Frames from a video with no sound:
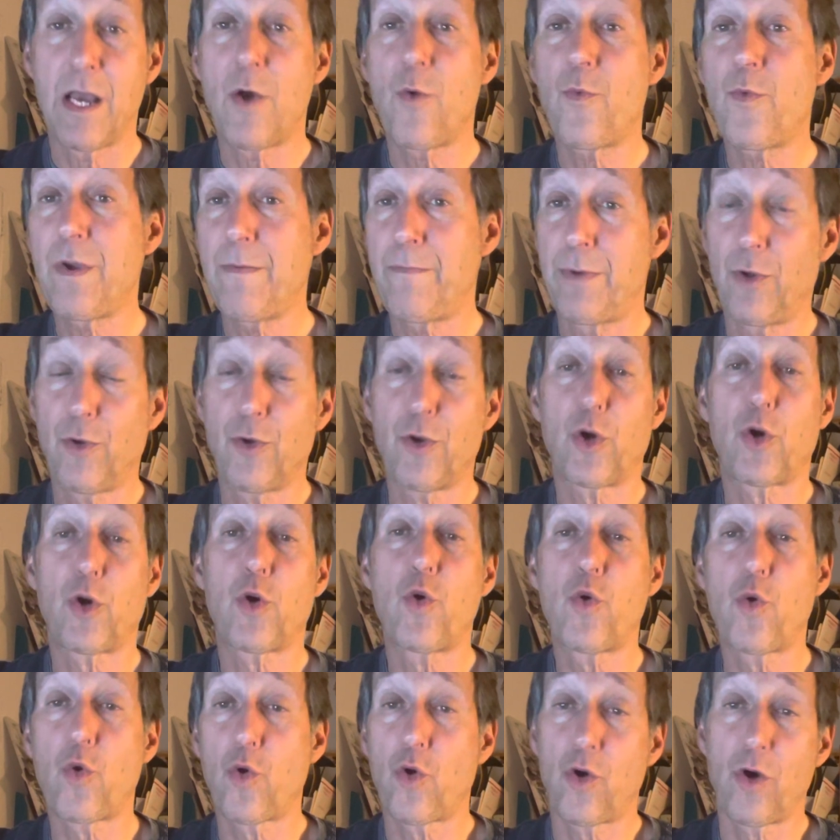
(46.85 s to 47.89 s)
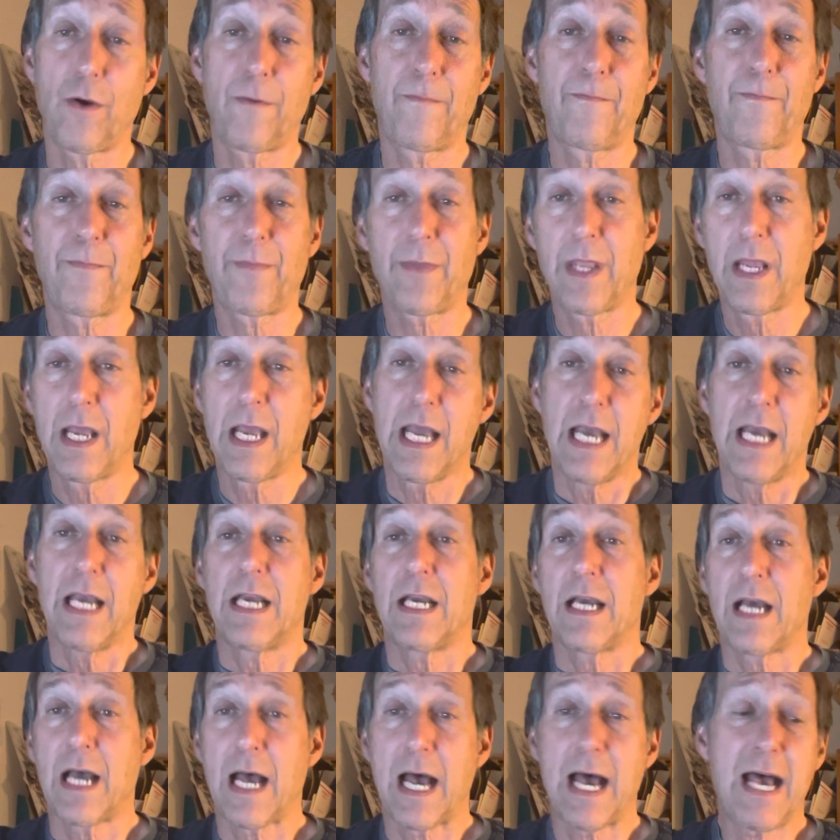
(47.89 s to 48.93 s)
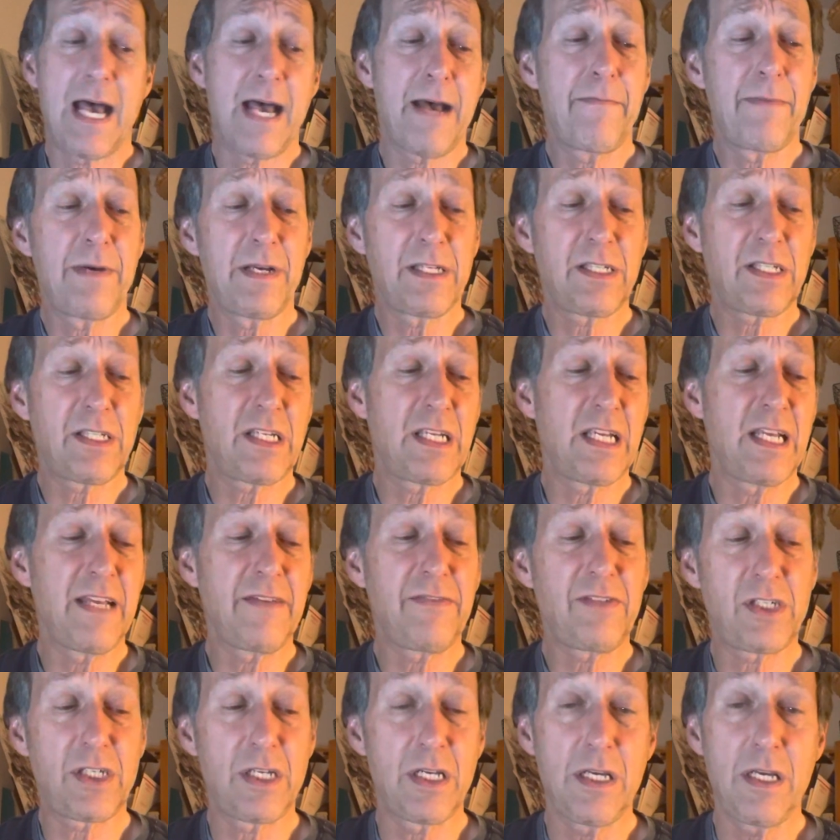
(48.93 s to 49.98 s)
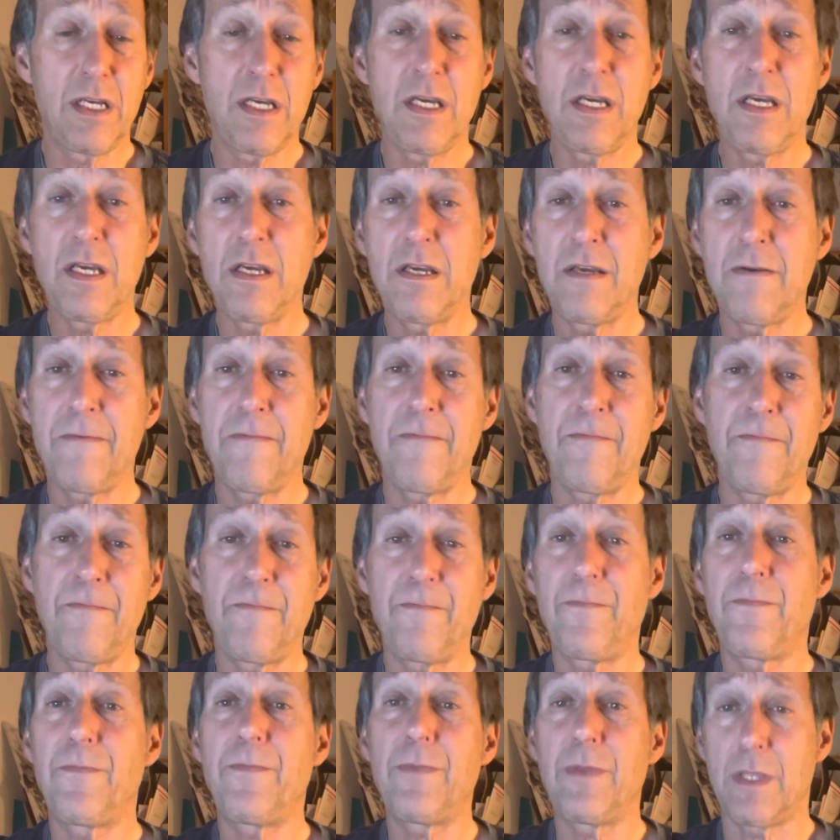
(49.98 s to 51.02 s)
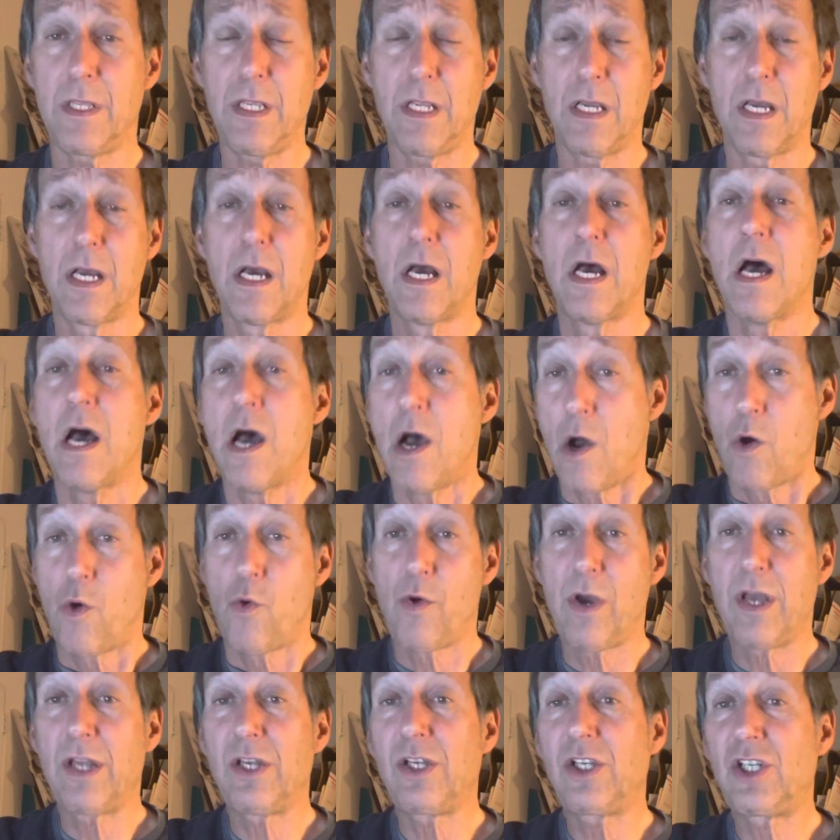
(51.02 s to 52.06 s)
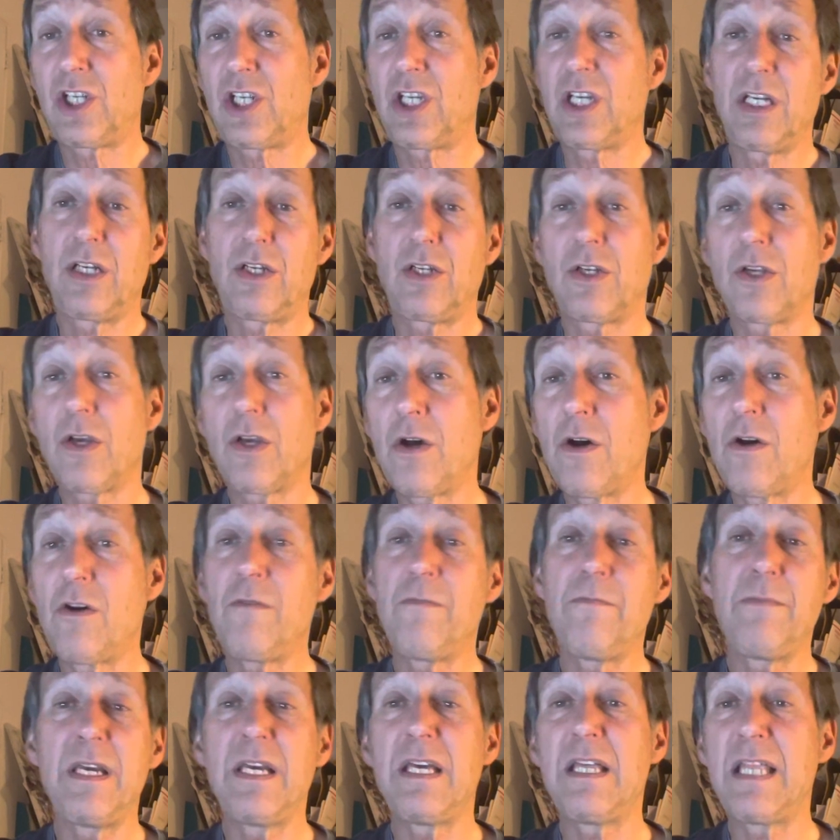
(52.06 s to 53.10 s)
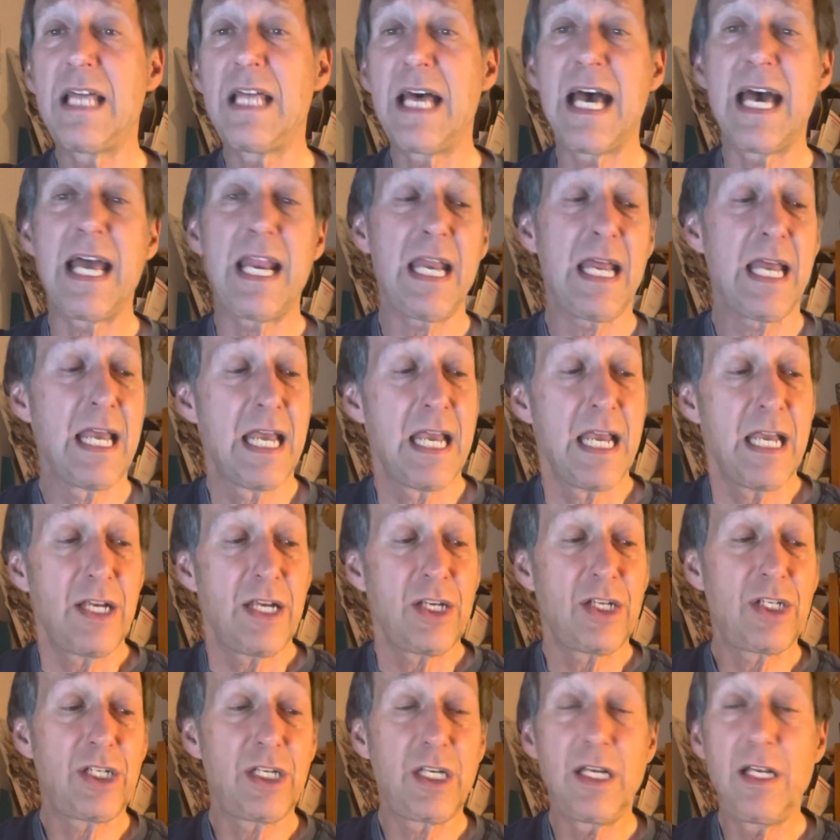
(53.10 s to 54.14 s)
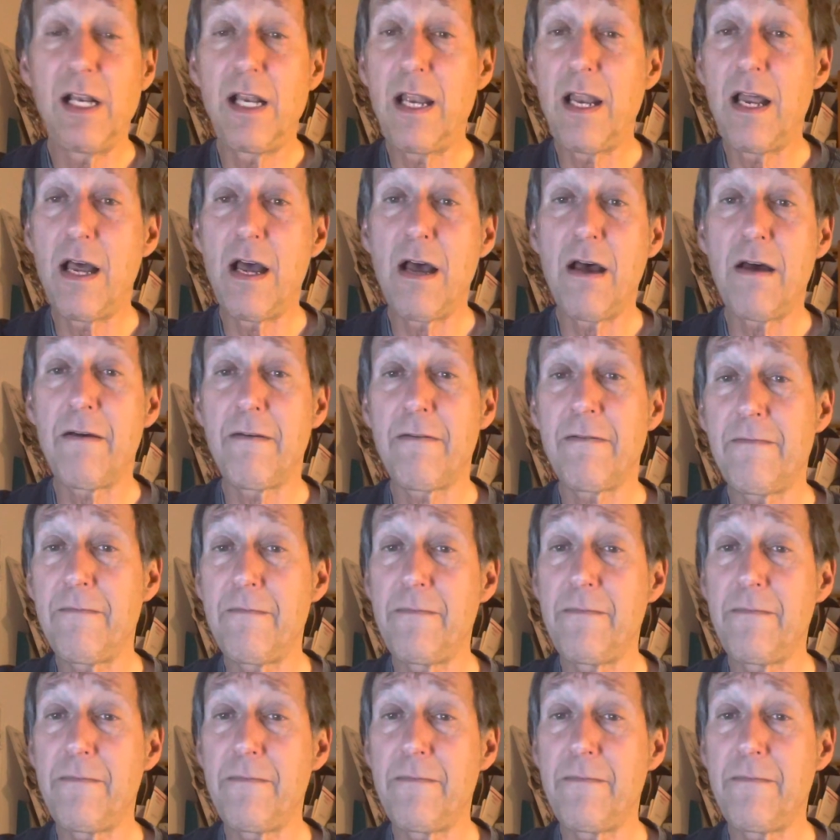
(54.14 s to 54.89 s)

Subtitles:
We built a chord. I must have seen when she told me that she loved me.